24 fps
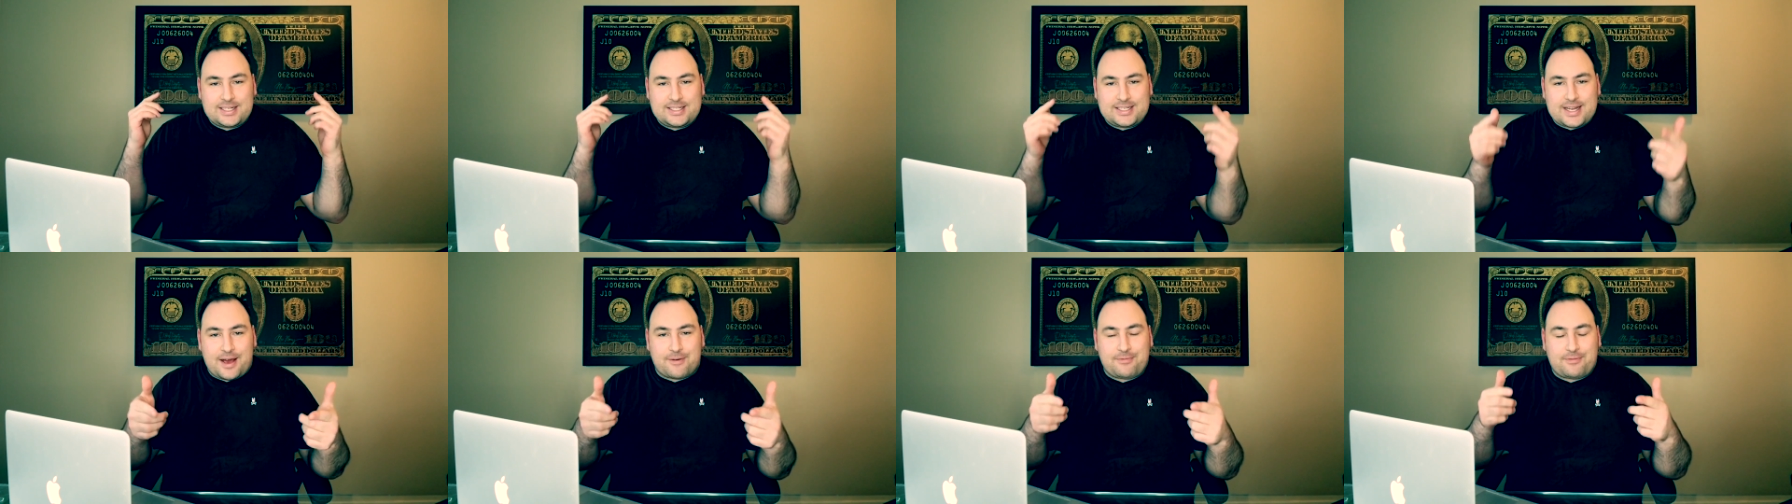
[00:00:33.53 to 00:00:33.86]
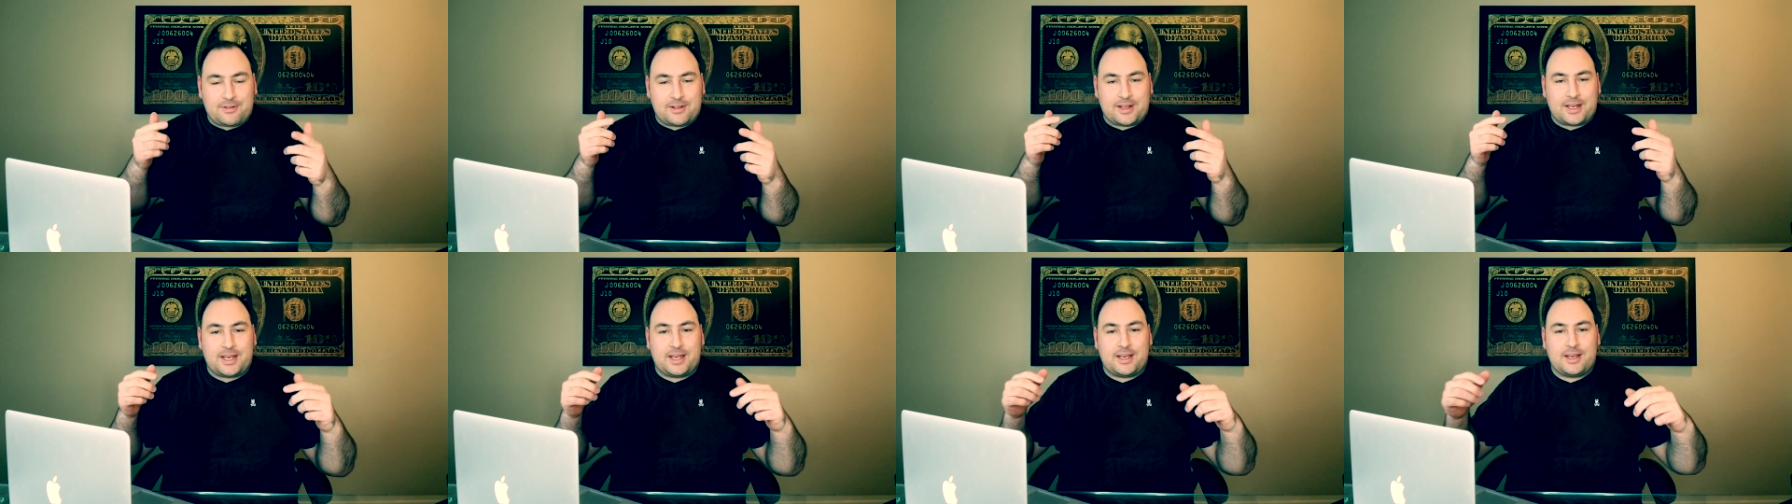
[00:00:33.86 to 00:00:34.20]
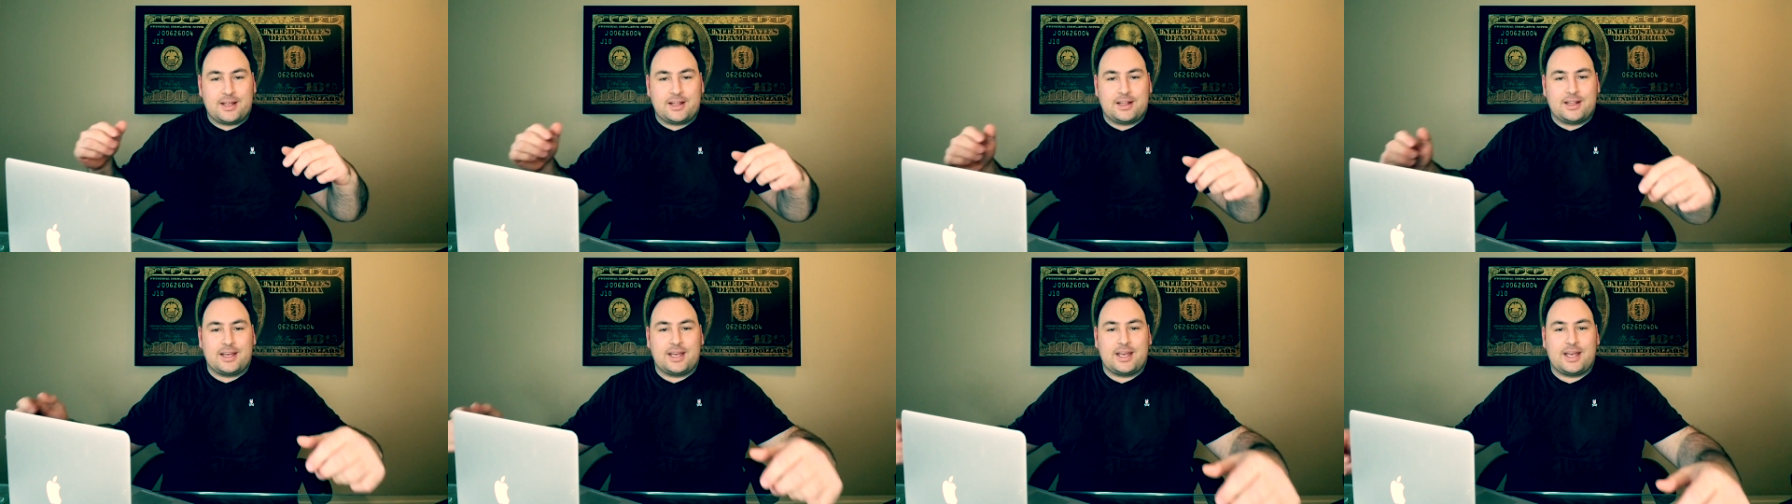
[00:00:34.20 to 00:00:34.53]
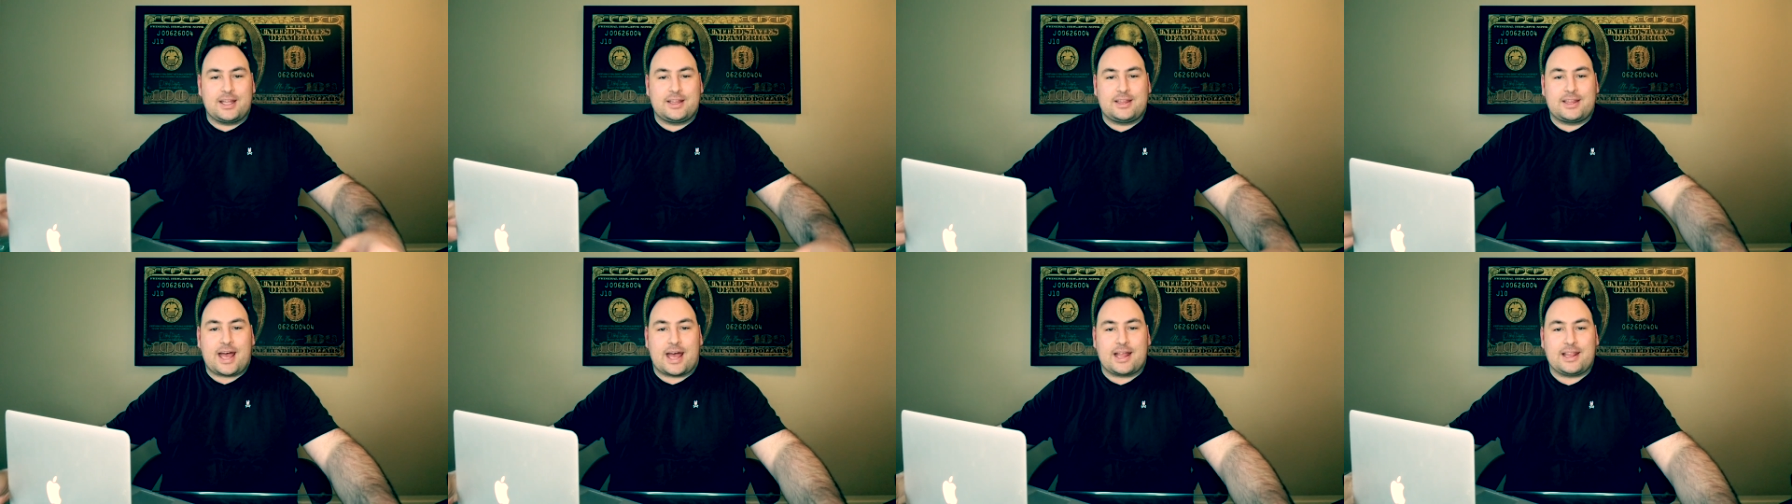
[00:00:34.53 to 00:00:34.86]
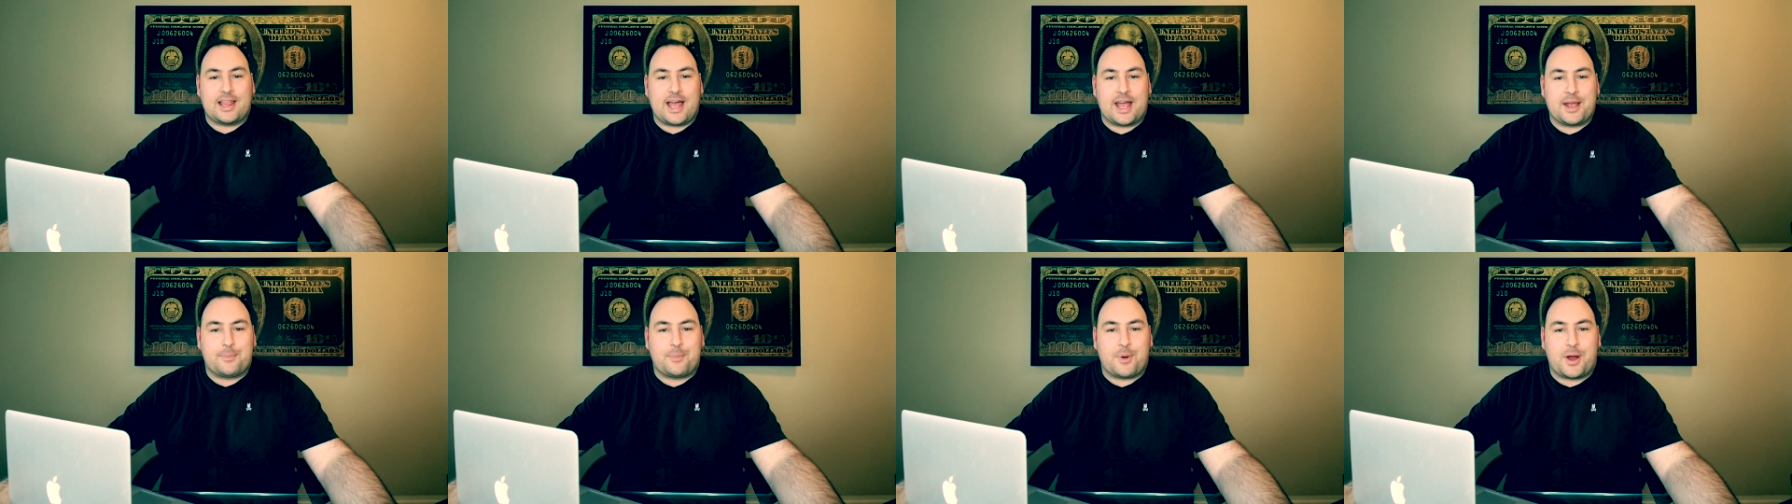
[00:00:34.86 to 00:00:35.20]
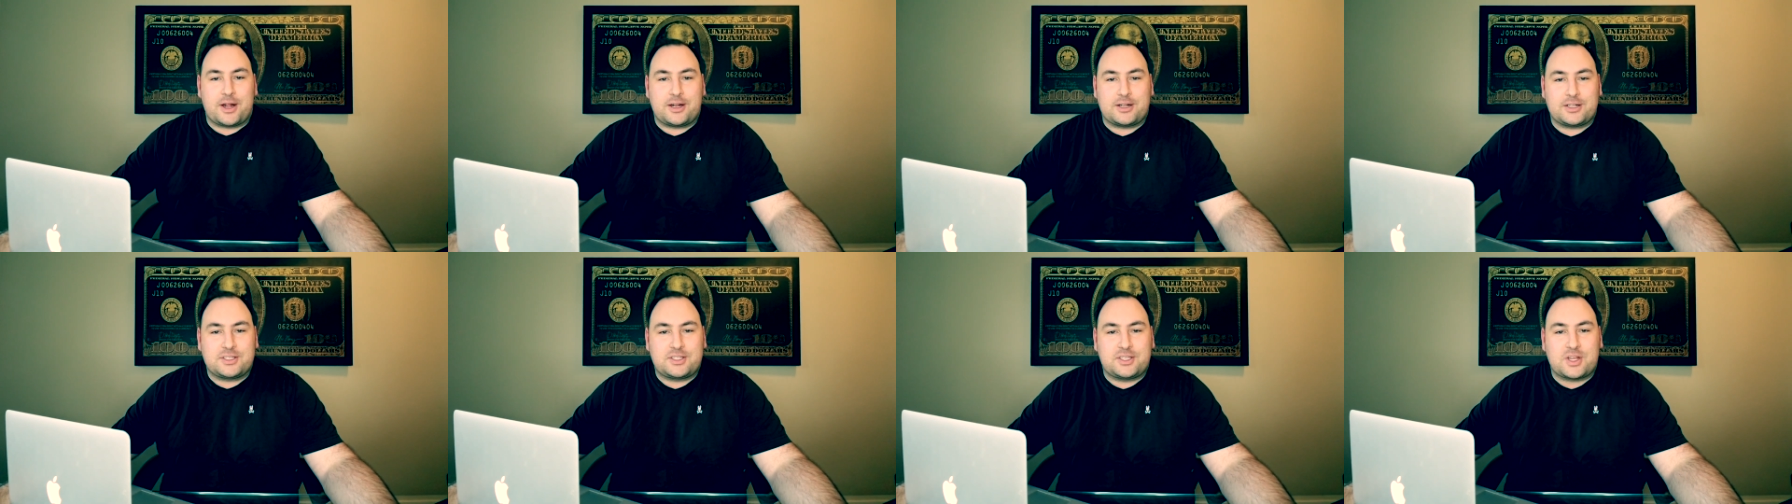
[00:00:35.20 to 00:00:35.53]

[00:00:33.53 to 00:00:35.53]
definitely hit that like button.